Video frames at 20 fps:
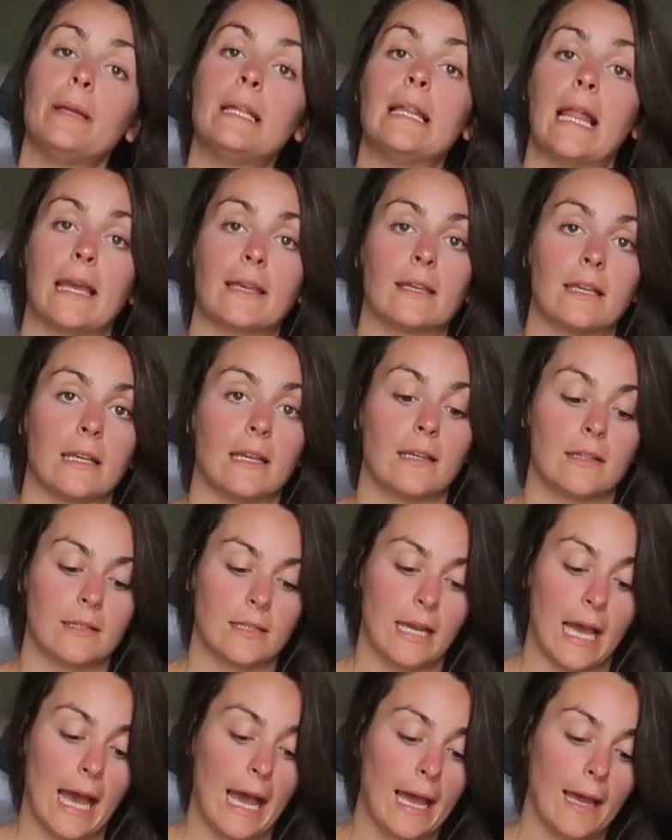liking it.
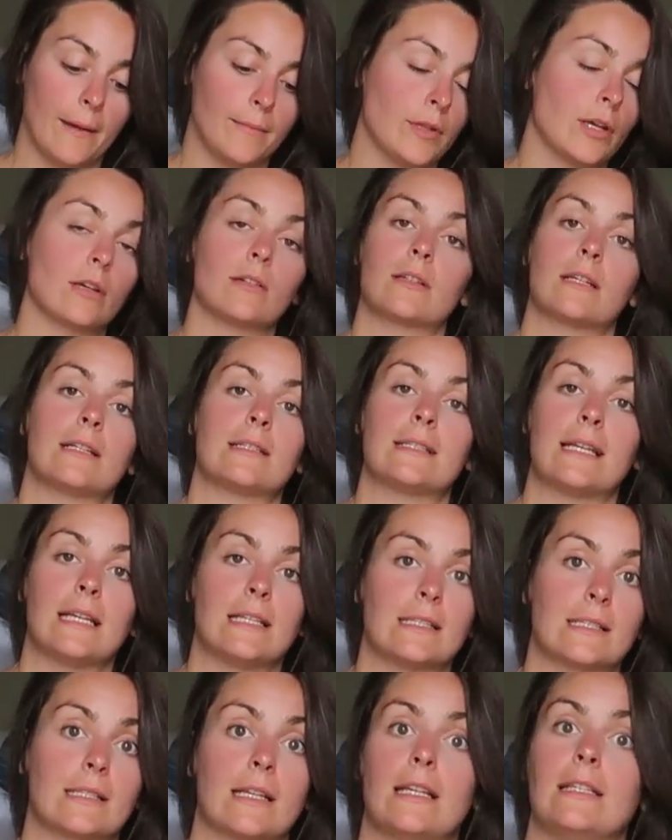I'm not gonna
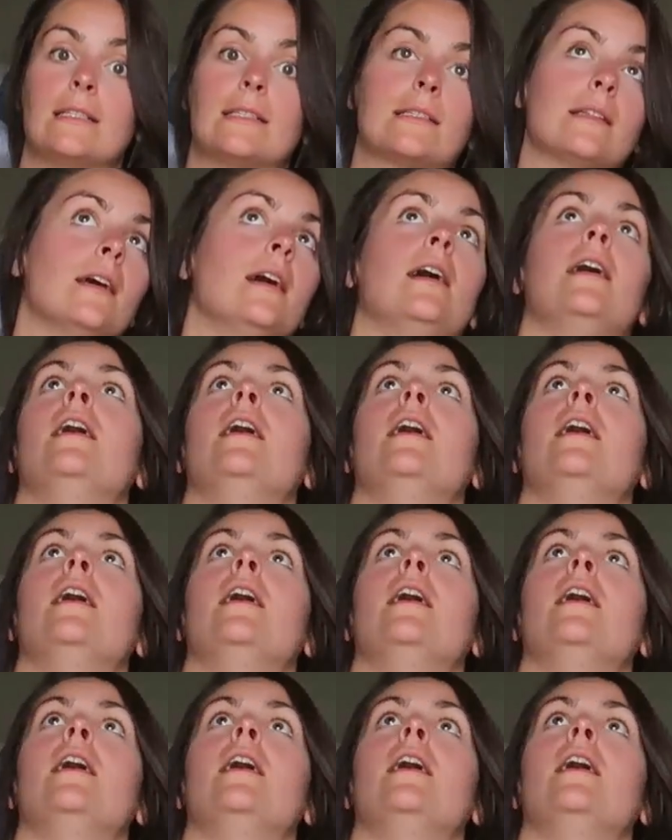say it's